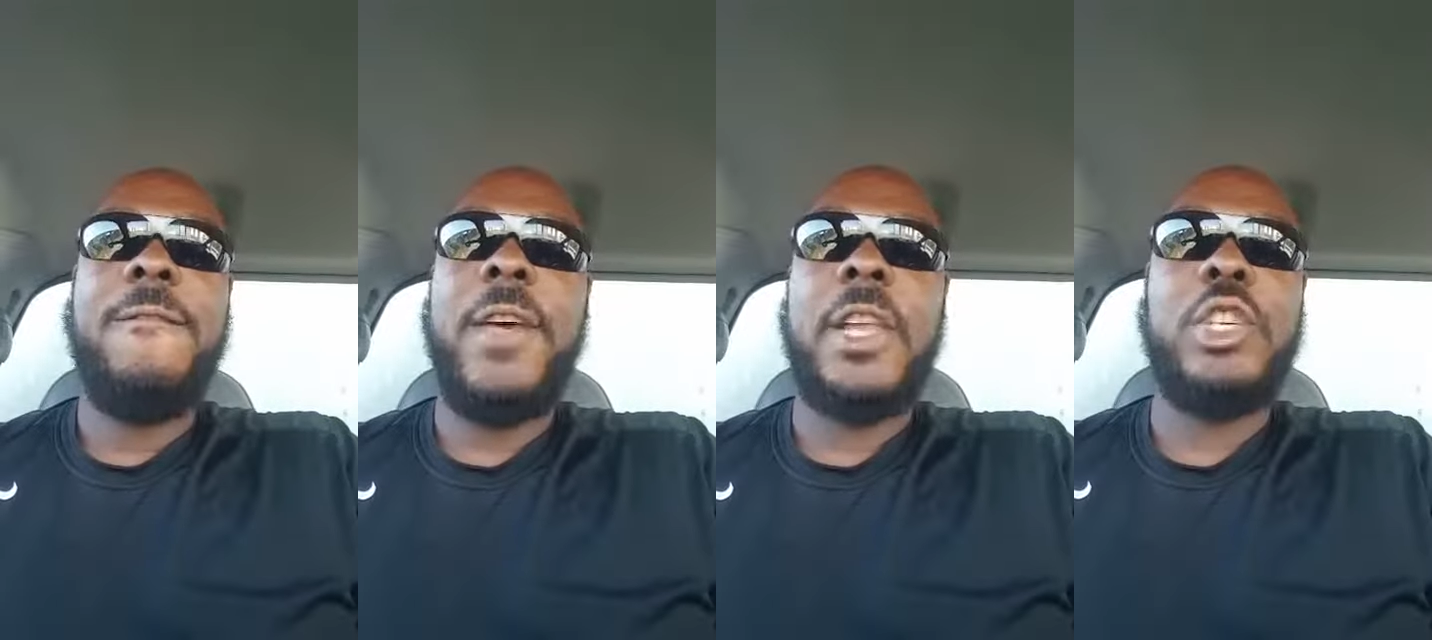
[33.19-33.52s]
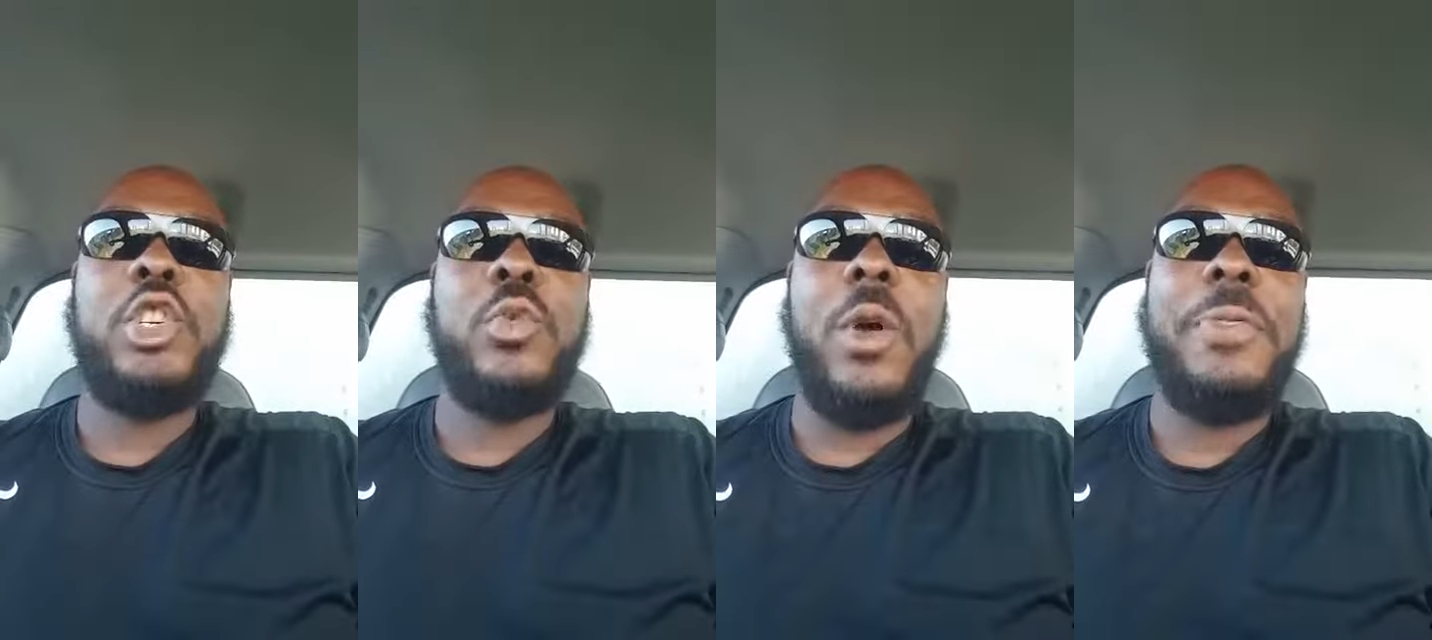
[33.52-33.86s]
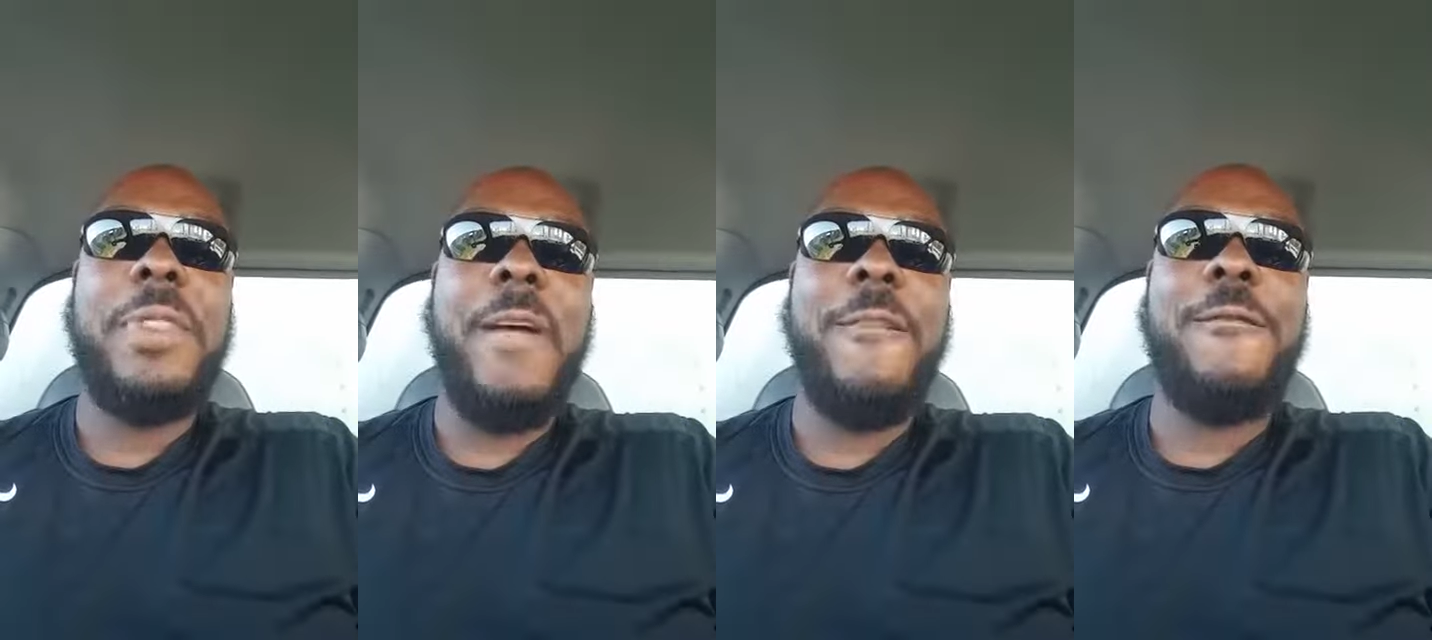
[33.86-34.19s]
Fellas, you
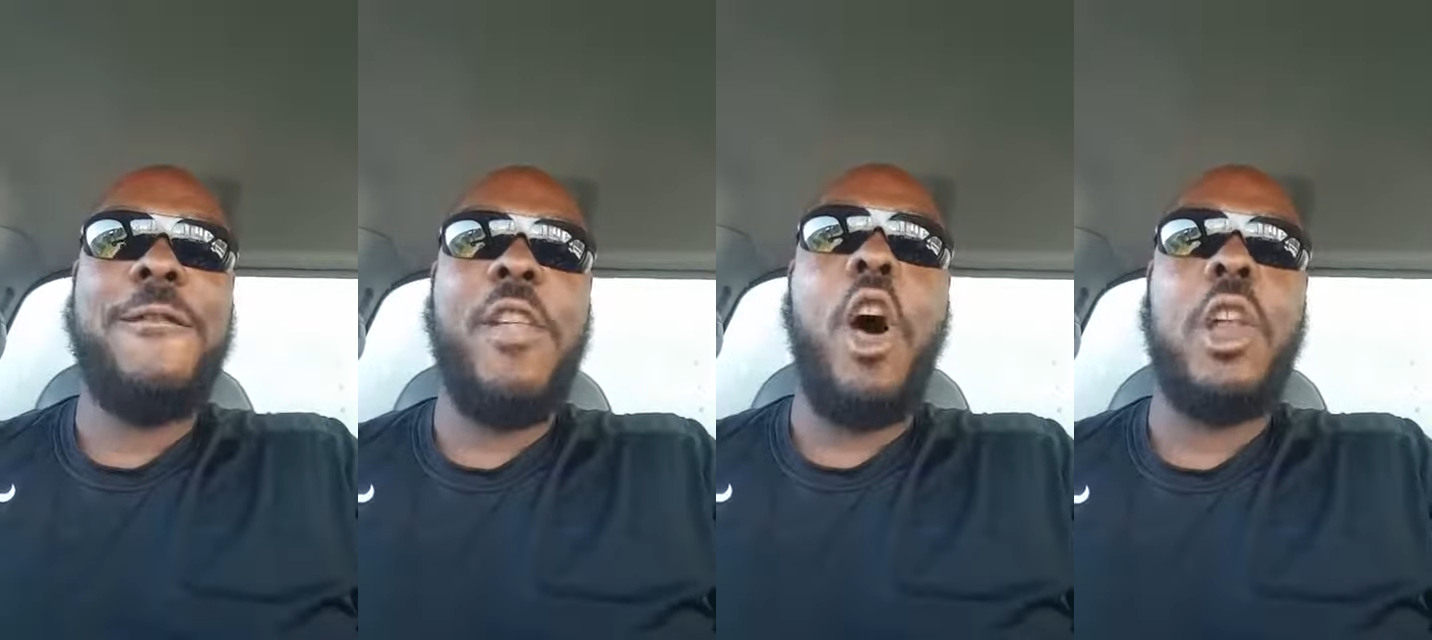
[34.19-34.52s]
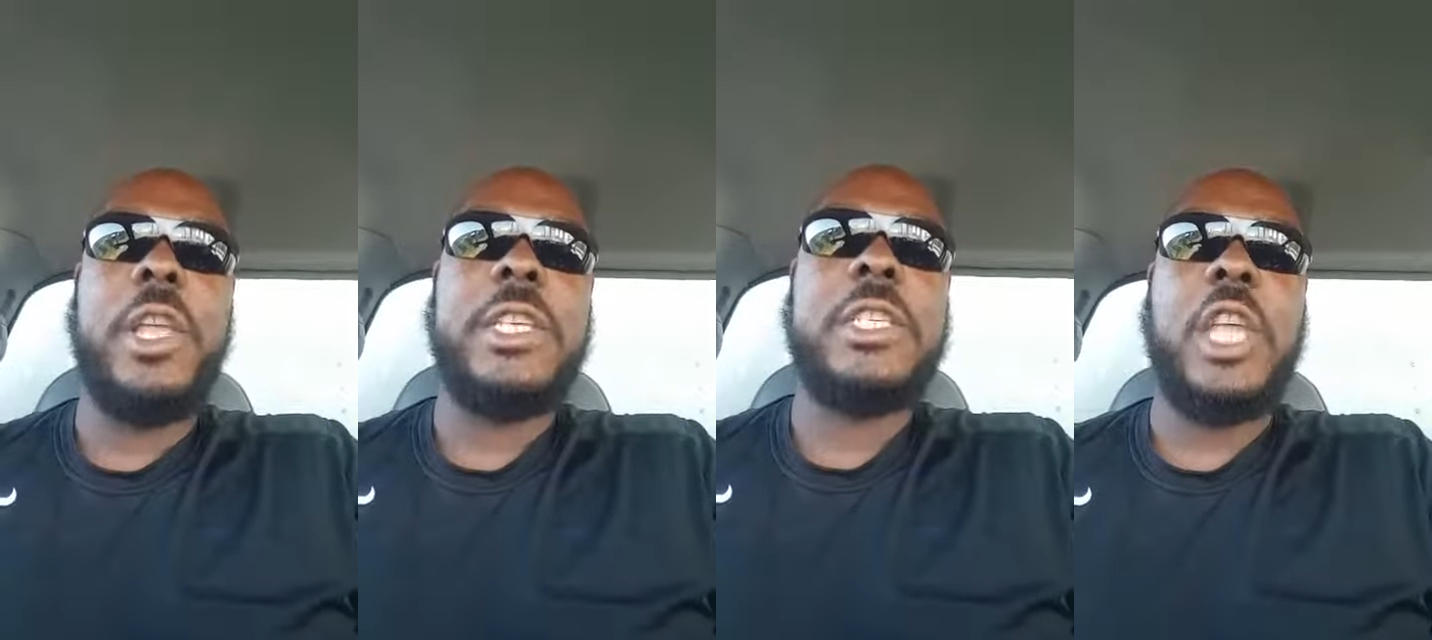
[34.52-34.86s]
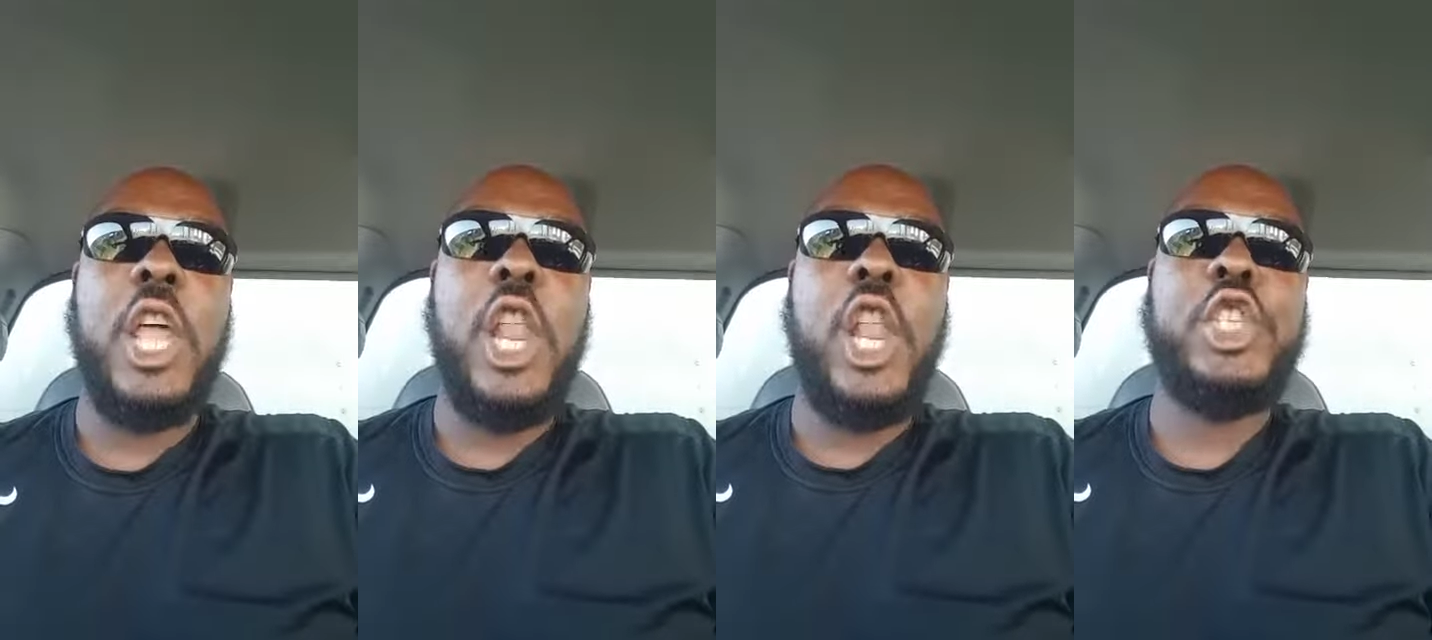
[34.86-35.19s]
want that flawless,
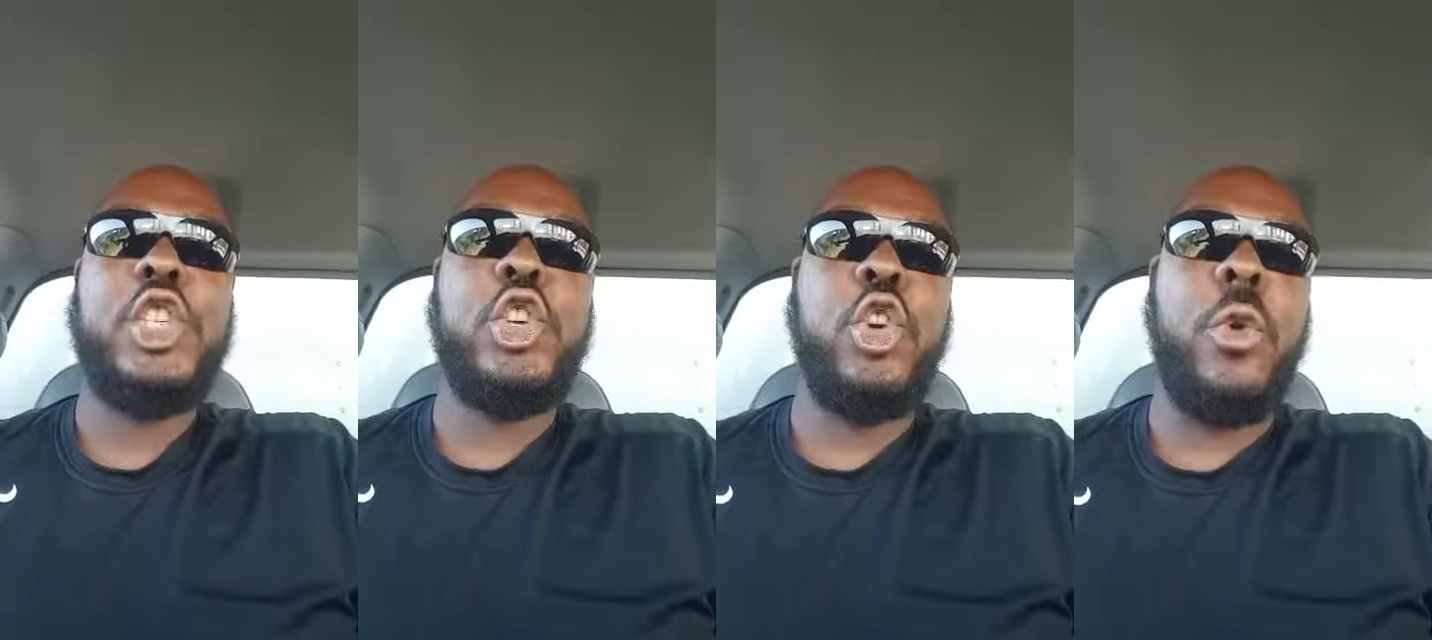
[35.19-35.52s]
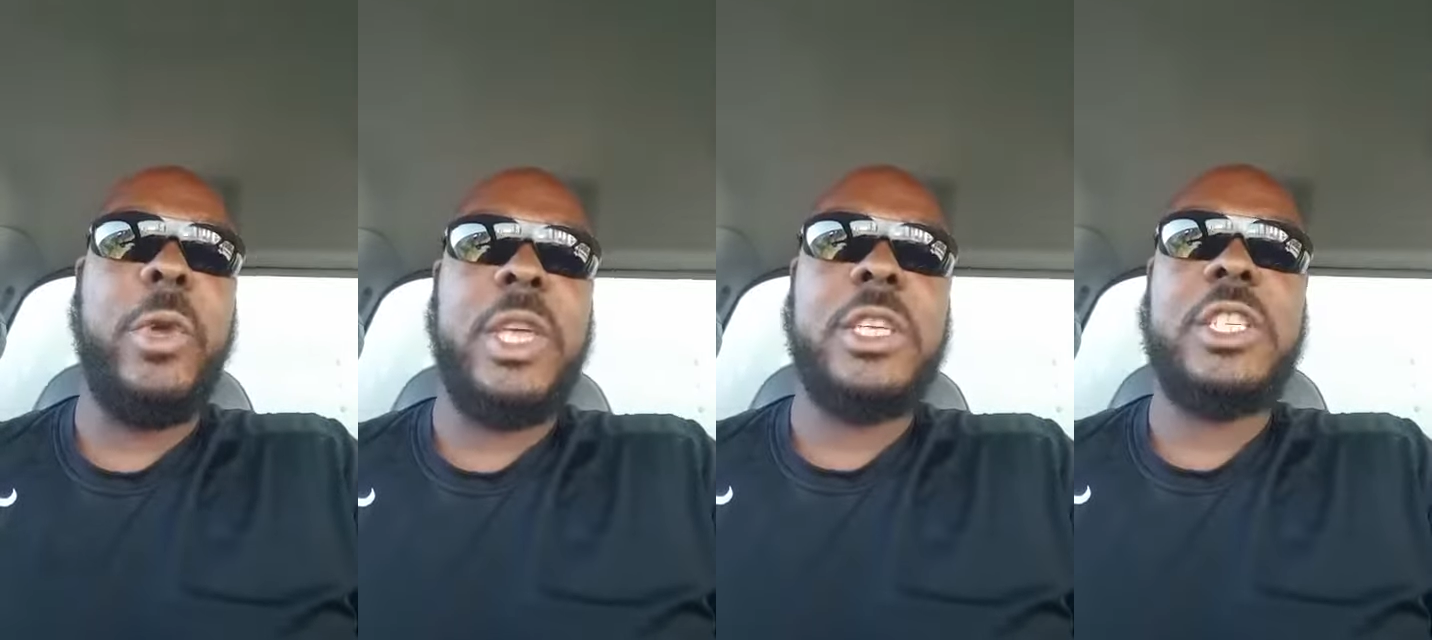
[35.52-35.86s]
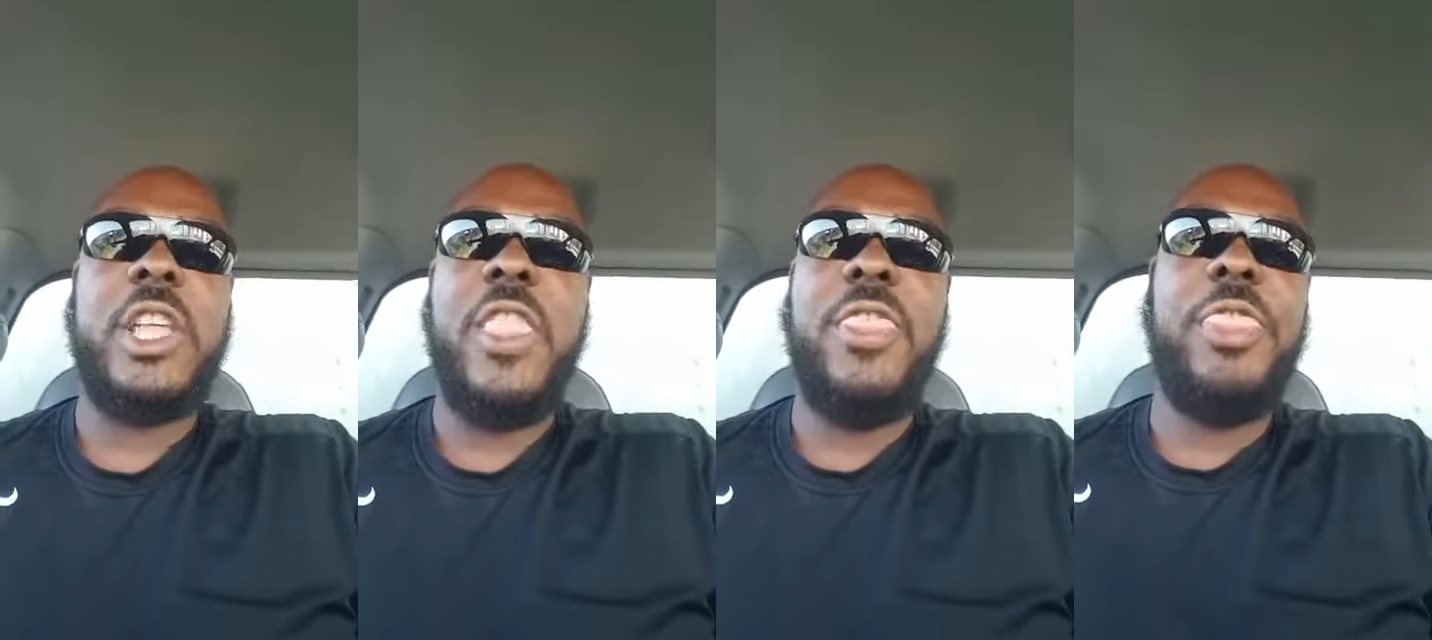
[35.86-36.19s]
luxurious,